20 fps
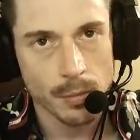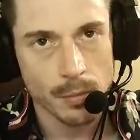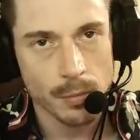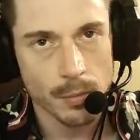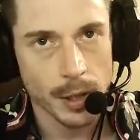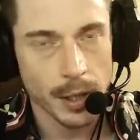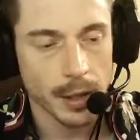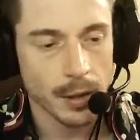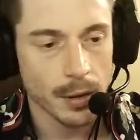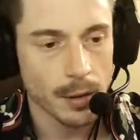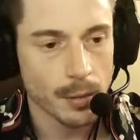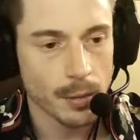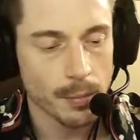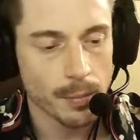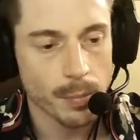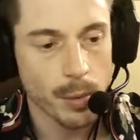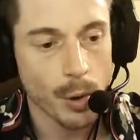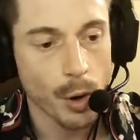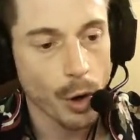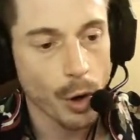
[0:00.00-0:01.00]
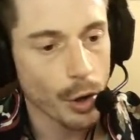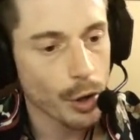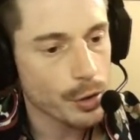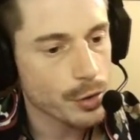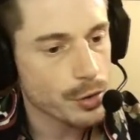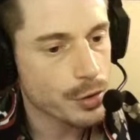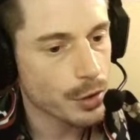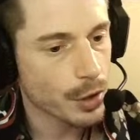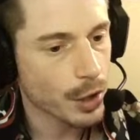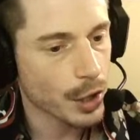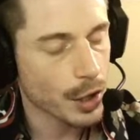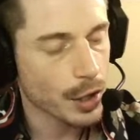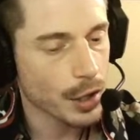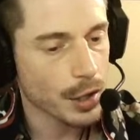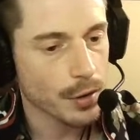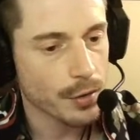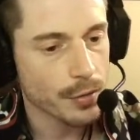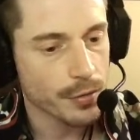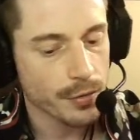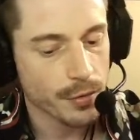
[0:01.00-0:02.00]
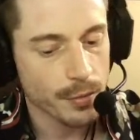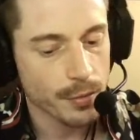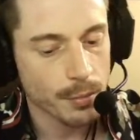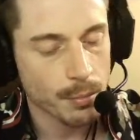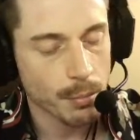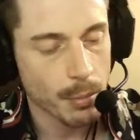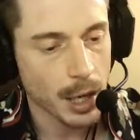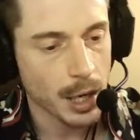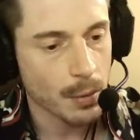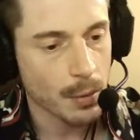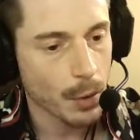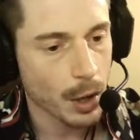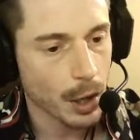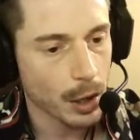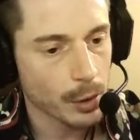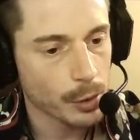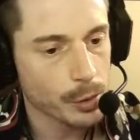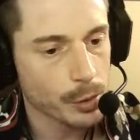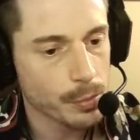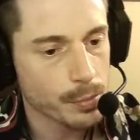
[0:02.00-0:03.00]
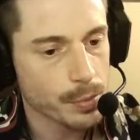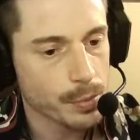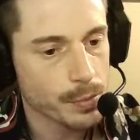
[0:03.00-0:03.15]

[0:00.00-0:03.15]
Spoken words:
like part of main while loop